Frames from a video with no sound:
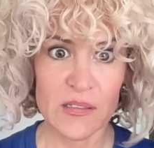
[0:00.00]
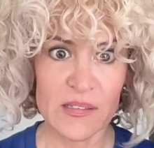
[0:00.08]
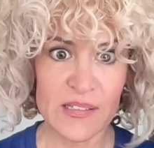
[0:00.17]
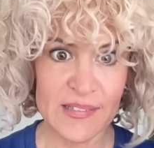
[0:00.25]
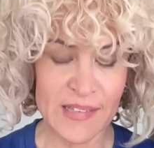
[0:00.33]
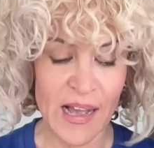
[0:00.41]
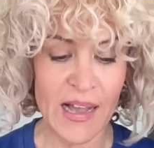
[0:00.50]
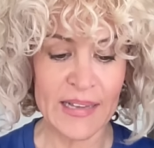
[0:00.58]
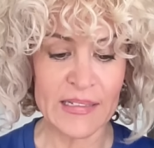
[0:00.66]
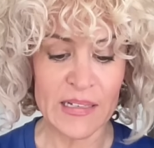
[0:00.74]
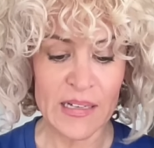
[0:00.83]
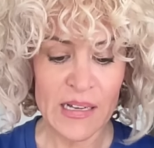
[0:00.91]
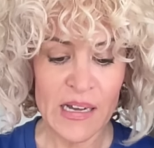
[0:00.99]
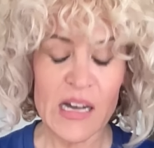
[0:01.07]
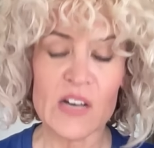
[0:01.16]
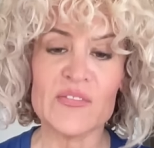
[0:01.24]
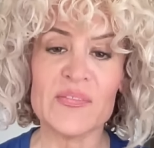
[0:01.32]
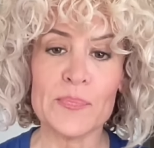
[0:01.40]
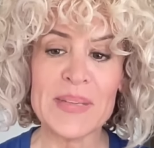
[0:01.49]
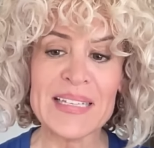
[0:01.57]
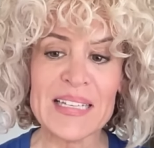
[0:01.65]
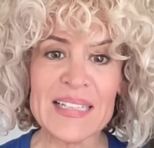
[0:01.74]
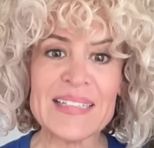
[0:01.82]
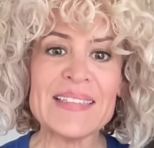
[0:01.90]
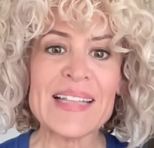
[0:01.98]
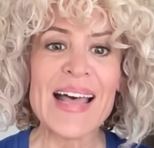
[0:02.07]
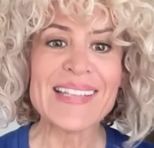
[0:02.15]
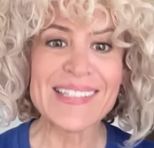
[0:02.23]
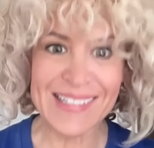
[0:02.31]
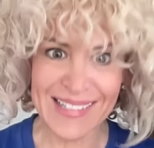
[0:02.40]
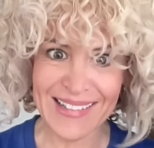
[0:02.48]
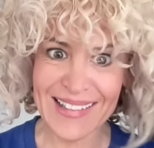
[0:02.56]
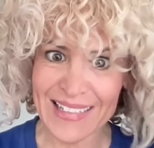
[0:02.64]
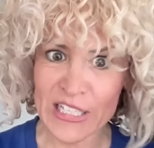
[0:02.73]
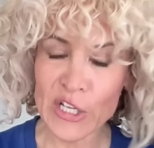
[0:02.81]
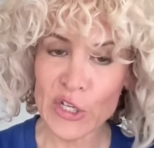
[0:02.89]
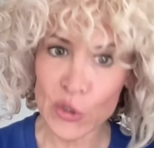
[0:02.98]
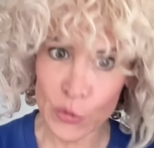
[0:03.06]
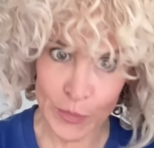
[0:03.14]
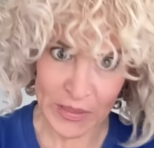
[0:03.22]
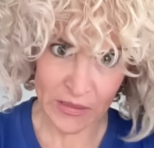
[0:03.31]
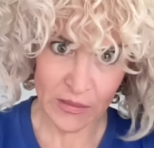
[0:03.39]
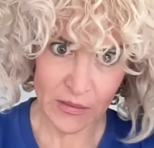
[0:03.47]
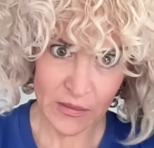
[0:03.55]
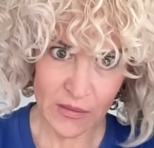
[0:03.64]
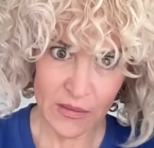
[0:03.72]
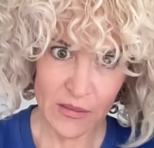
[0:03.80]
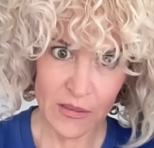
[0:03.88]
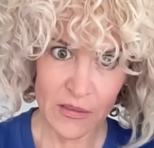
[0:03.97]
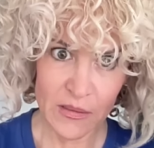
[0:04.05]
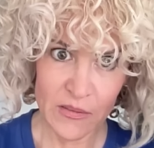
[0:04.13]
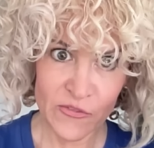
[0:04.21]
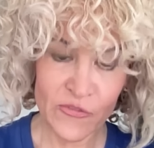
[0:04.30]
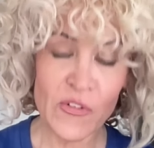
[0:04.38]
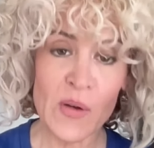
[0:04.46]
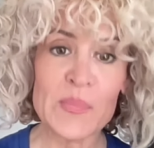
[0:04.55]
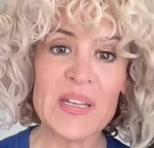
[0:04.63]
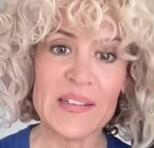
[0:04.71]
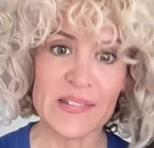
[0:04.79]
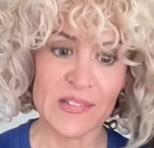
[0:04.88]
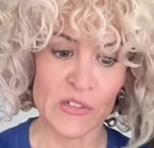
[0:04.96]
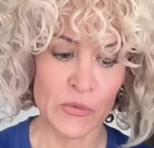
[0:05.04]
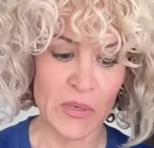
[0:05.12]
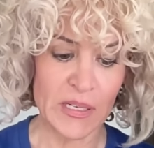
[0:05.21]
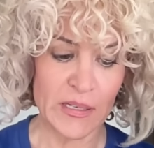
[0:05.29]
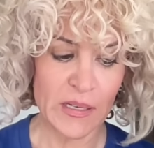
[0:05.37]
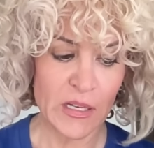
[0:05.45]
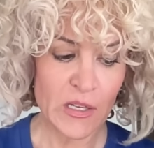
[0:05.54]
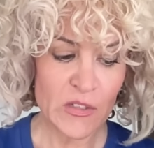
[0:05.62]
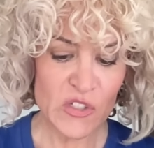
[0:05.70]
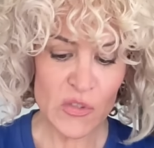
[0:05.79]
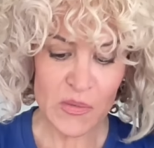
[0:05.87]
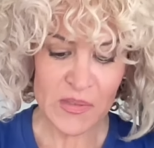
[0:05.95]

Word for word: the side of be less than human from history. So